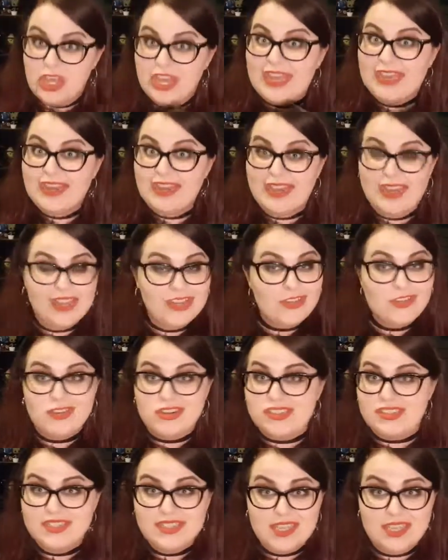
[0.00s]
and you
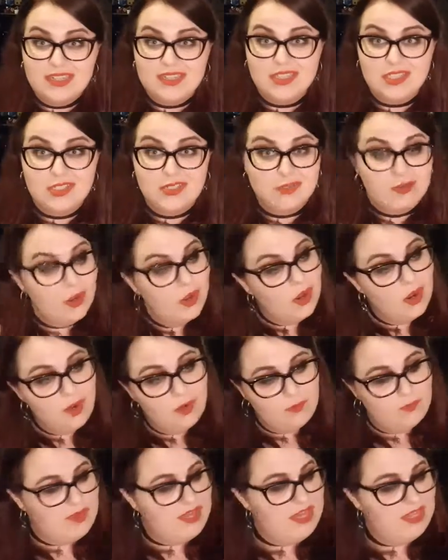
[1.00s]
just need to
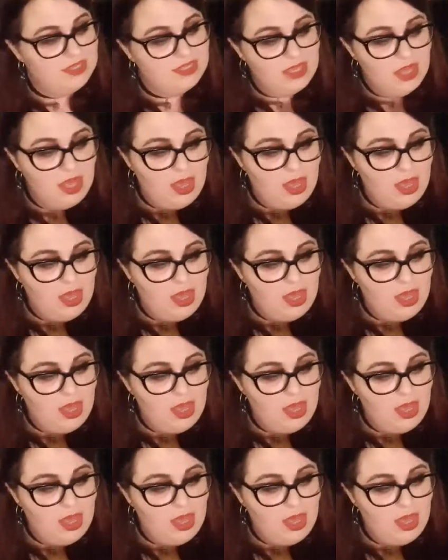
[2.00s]
read.